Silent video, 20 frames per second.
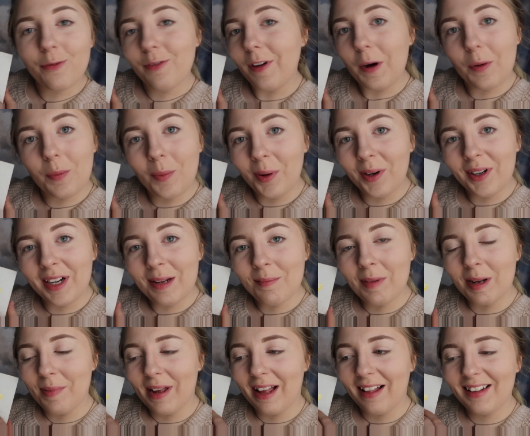fair
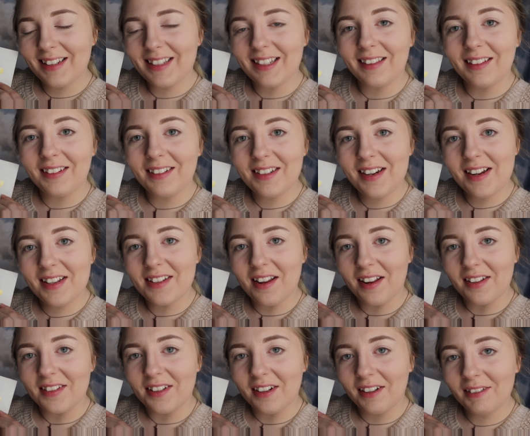warning, my palette's a little
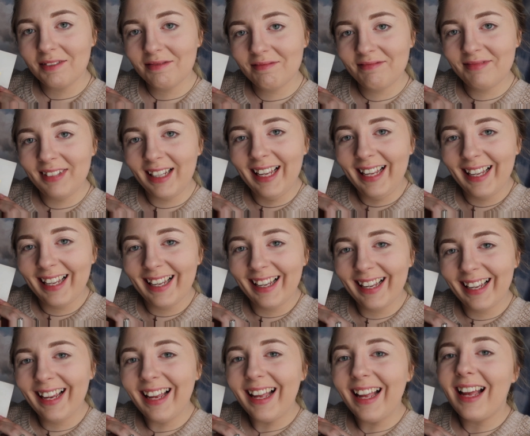
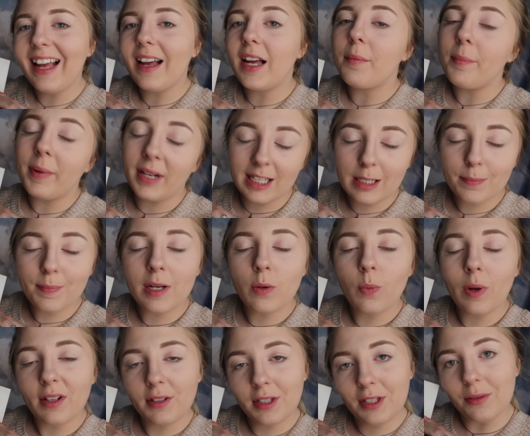disgusting, but it's
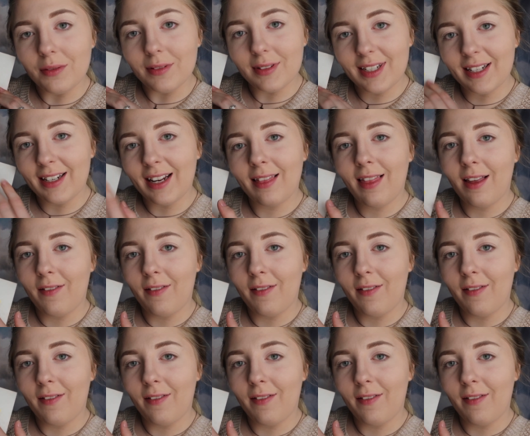been well used and I